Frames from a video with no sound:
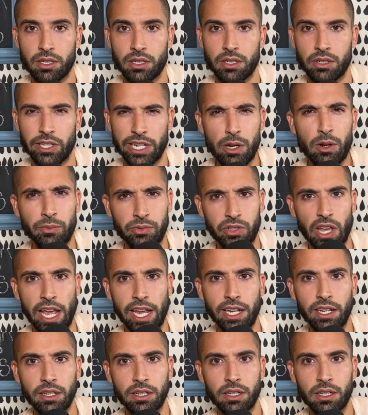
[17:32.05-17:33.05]
Do you get what I'm
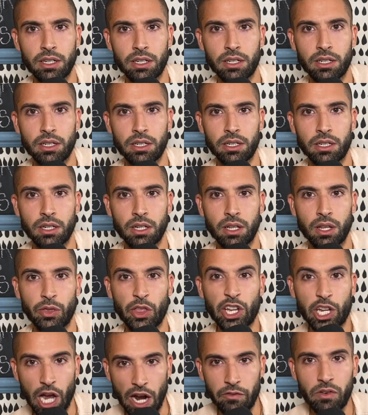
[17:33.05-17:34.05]
saying? Okay.
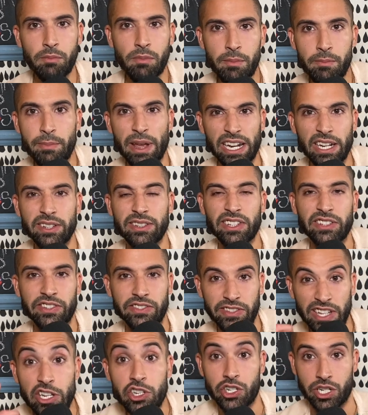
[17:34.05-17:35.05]
The government made a
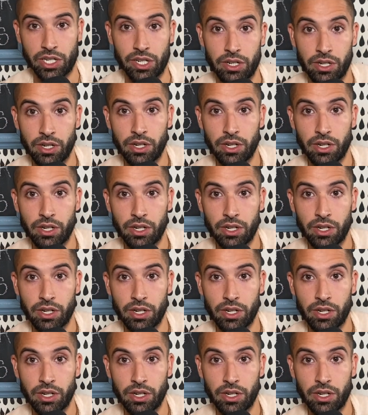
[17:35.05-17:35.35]
decision